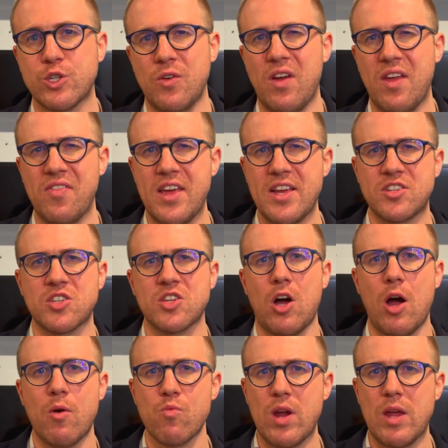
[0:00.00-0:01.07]
of it this
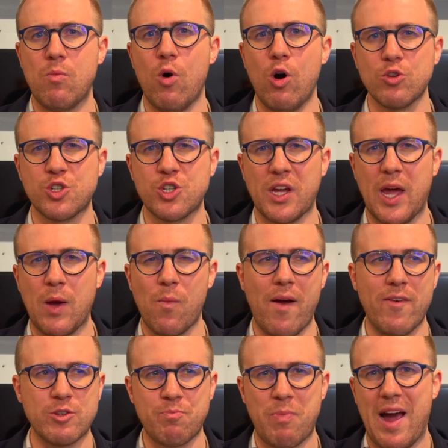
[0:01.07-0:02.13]
time rewatching it,
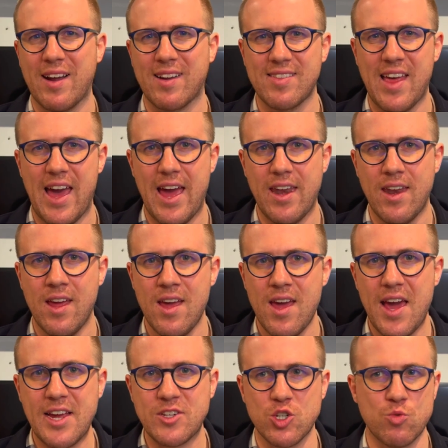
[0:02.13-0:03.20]
whereas back then
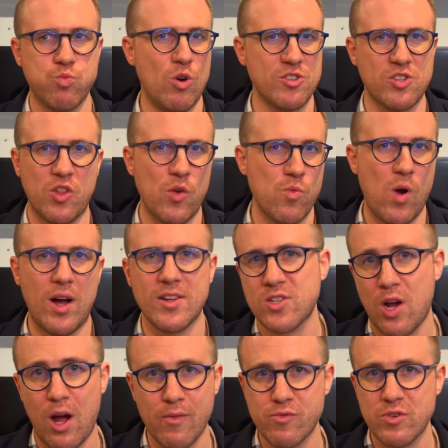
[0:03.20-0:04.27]
it just wasn't the right
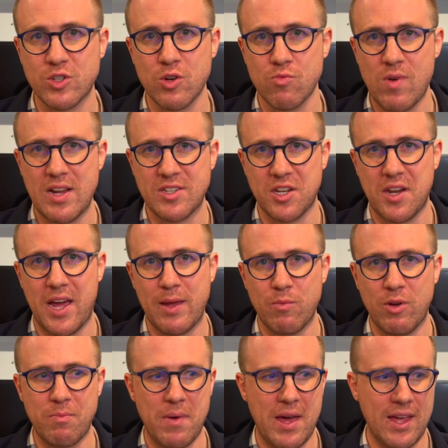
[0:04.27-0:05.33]
time for it to resonate
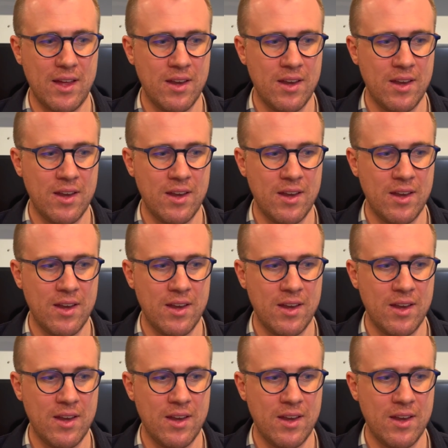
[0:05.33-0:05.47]
with me.